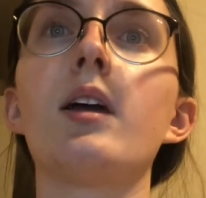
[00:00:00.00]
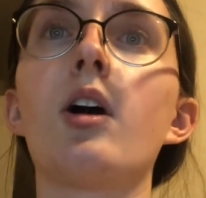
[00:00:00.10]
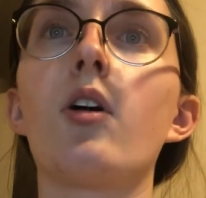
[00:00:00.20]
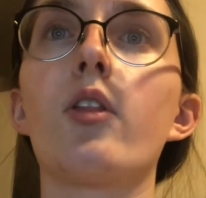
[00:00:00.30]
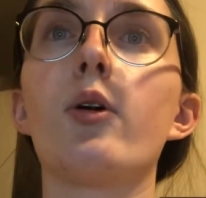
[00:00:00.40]

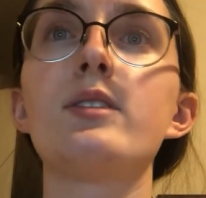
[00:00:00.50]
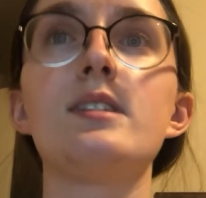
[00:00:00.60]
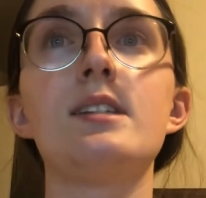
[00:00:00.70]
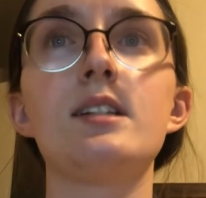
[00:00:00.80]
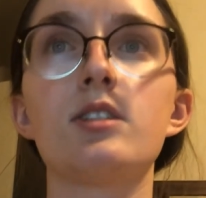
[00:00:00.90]
Although it's
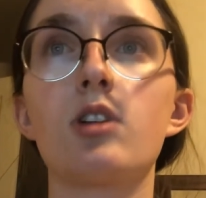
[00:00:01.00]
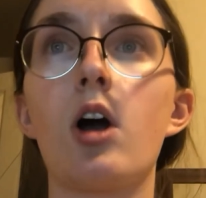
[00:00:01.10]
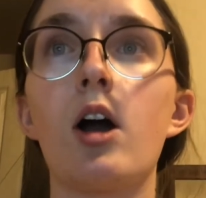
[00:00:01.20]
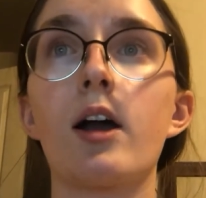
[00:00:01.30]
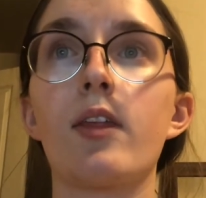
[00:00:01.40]
easy to
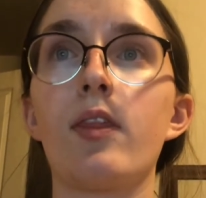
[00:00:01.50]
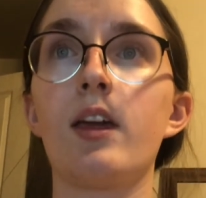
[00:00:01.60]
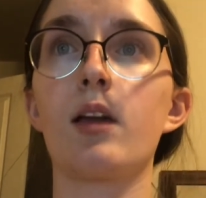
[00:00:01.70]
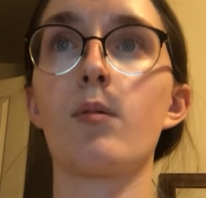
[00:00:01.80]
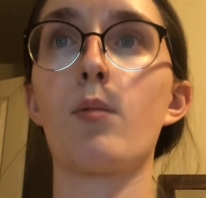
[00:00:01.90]
talk and
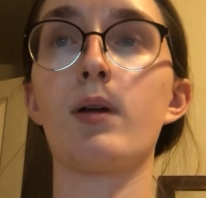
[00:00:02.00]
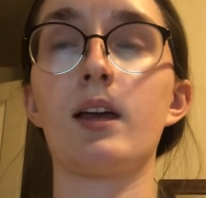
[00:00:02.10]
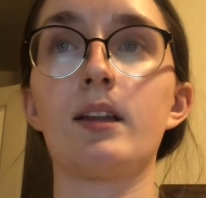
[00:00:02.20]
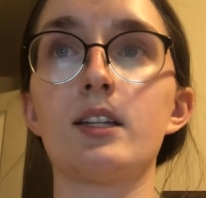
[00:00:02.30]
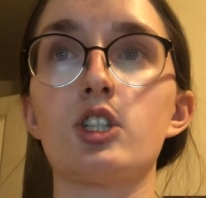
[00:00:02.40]
think about
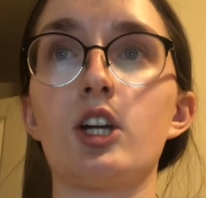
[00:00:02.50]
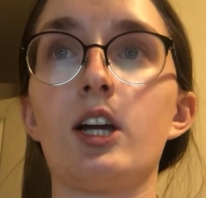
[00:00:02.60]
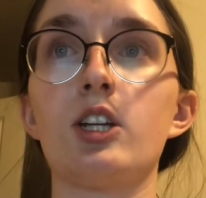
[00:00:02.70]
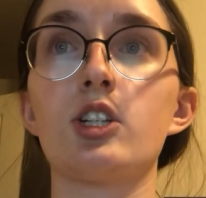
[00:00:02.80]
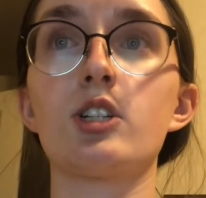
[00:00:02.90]
making this
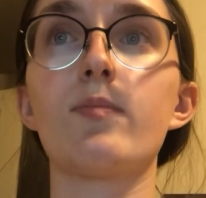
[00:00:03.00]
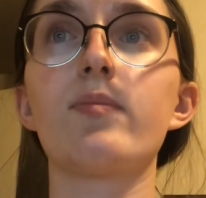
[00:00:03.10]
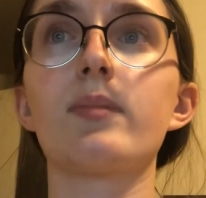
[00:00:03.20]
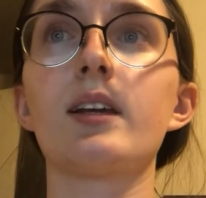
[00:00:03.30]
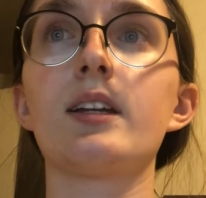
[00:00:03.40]
change,
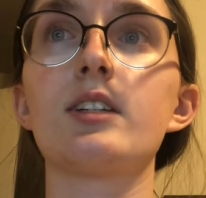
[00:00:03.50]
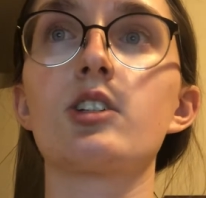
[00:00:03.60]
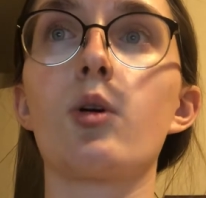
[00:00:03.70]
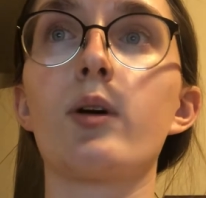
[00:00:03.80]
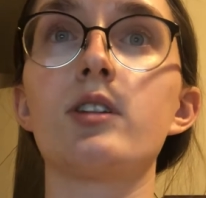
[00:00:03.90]
it is
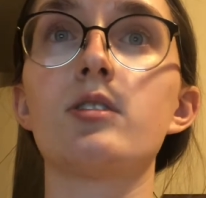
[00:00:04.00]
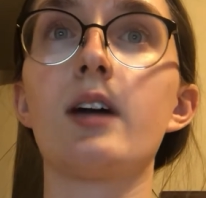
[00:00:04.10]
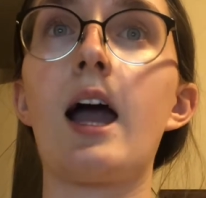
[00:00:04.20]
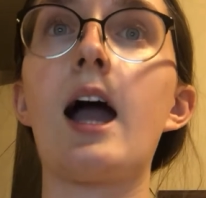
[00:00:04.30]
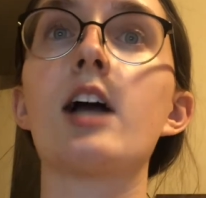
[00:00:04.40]
going to
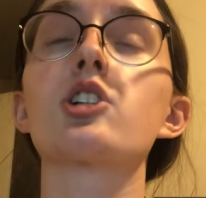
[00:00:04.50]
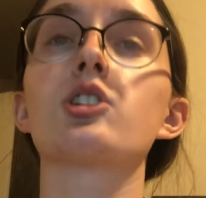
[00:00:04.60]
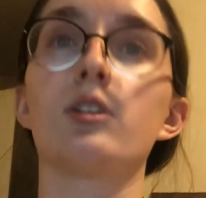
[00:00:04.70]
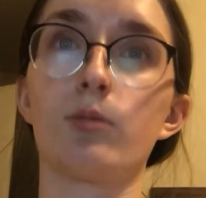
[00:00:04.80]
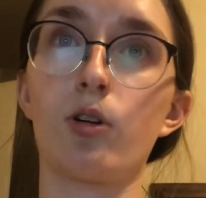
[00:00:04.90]

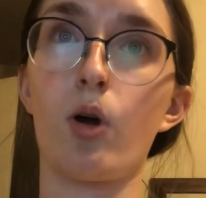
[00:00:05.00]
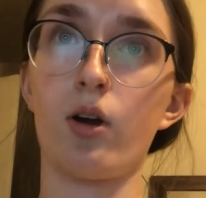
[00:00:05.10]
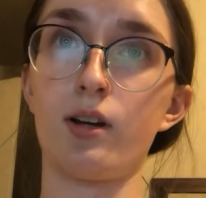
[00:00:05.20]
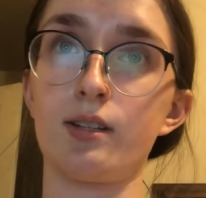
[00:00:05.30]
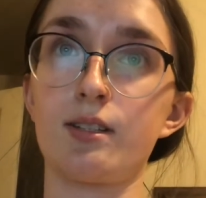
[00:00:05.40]
actually
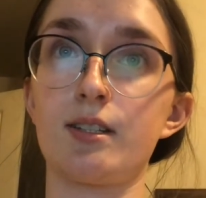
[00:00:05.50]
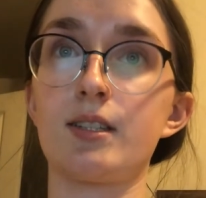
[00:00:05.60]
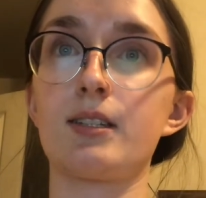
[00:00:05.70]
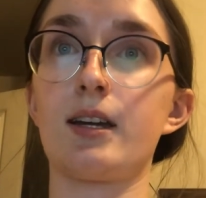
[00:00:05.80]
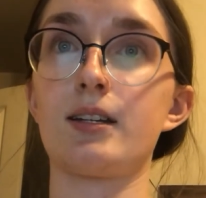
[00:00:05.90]
require us to
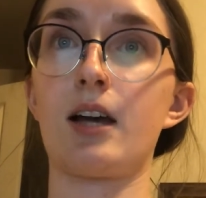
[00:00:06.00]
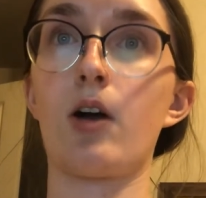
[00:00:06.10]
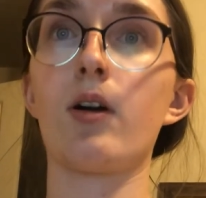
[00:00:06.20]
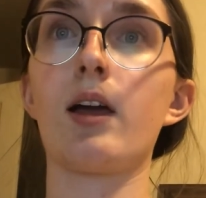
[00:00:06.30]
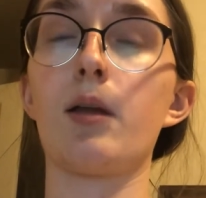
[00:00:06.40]
stand
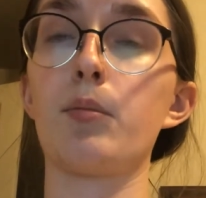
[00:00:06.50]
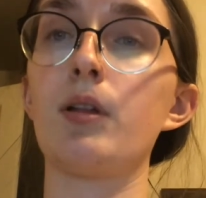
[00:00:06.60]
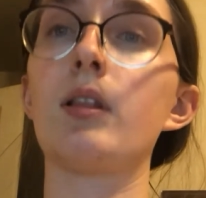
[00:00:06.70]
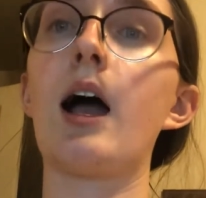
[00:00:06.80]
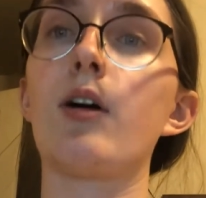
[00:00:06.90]
out and be
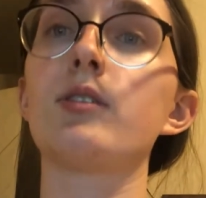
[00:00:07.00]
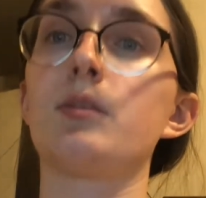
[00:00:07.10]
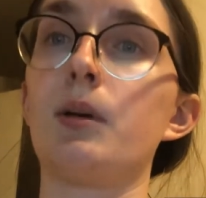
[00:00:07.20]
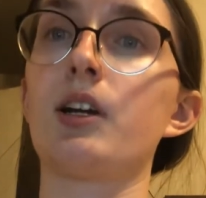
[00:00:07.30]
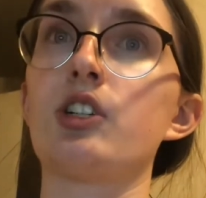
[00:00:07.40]
loud to
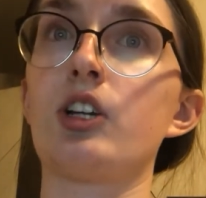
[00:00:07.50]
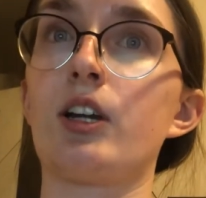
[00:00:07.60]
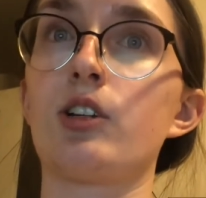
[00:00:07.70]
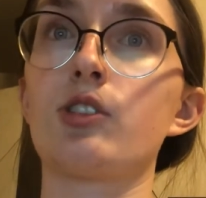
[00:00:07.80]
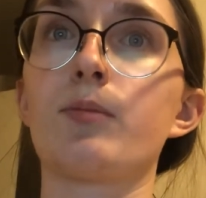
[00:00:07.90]
make a
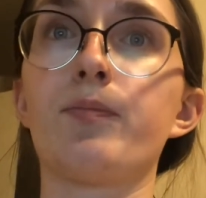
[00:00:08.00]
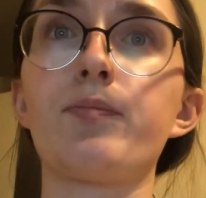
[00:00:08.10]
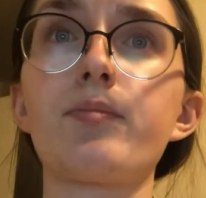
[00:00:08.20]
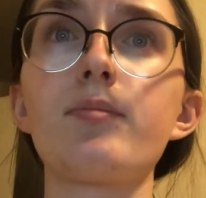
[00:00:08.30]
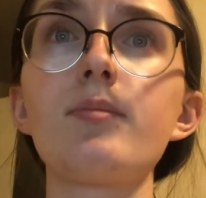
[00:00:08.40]
change.
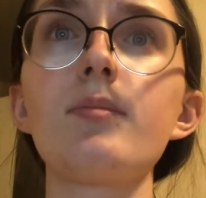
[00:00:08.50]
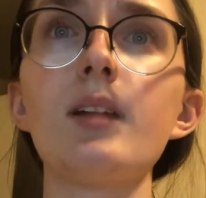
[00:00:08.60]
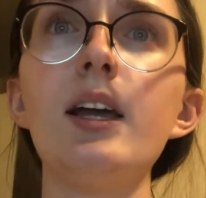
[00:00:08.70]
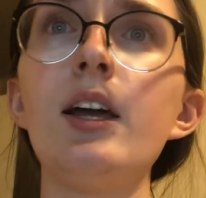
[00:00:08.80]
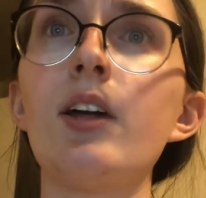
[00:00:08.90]

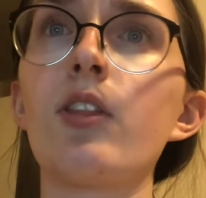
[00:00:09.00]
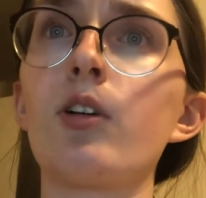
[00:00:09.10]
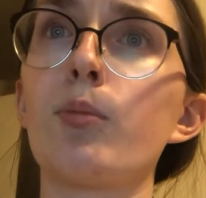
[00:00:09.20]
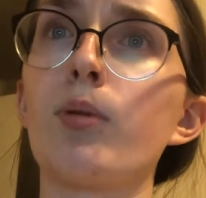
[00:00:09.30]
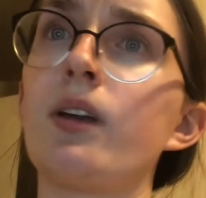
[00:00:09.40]
There
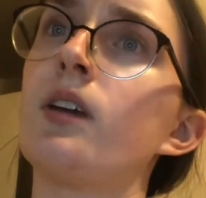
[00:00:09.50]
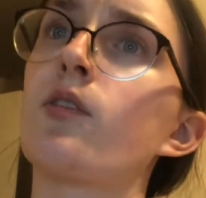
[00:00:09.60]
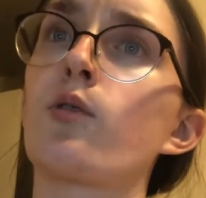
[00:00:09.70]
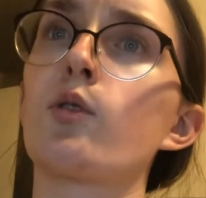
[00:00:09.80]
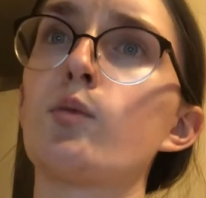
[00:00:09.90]
are plenty
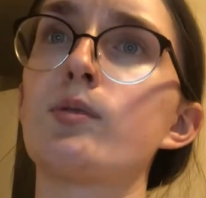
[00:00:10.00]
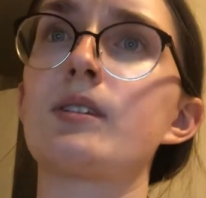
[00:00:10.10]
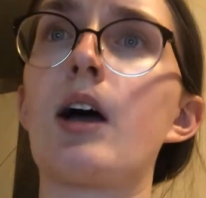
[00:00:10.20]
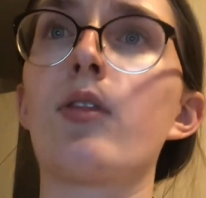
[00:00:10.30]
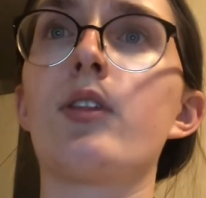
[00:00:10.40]
of groups
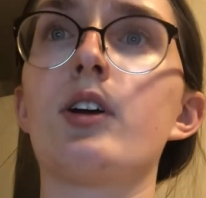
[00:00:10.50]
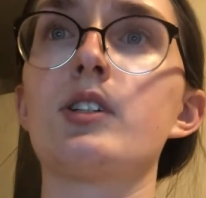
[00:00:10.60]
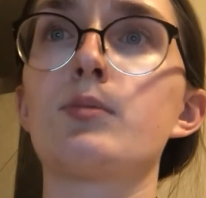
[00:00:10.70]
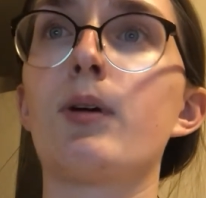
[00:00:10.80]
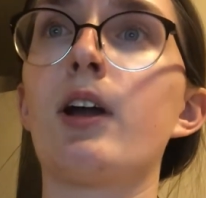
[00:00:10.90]
out there
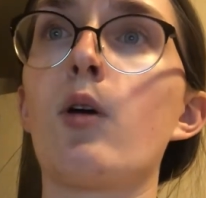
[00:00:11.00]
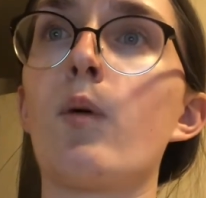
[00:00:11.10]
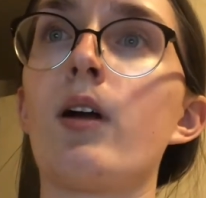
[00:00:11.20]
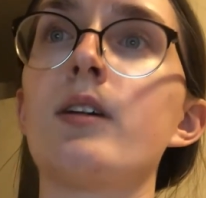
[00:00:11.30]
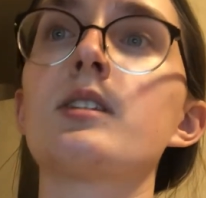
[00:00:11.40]
spreading
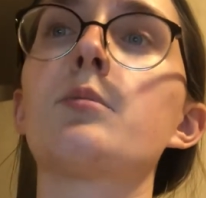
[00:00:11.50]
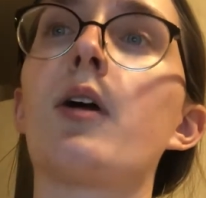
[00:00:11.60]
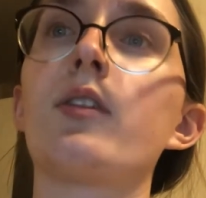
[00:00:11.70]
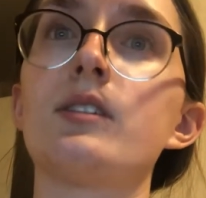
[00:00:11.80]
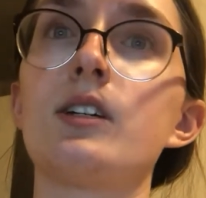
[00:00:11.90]
awareness
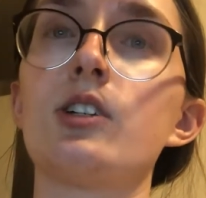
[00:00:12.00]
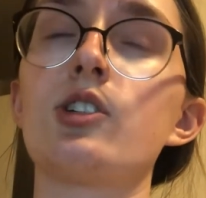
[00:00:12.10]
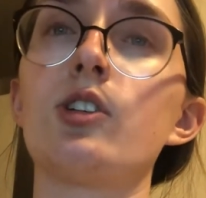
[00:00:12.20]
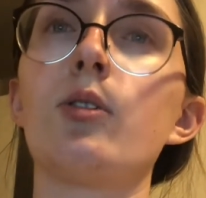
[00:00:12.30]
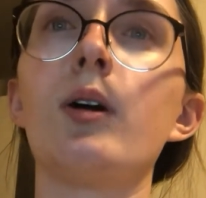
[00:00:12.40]
about this
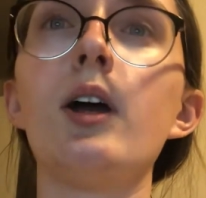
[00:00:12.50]
issue.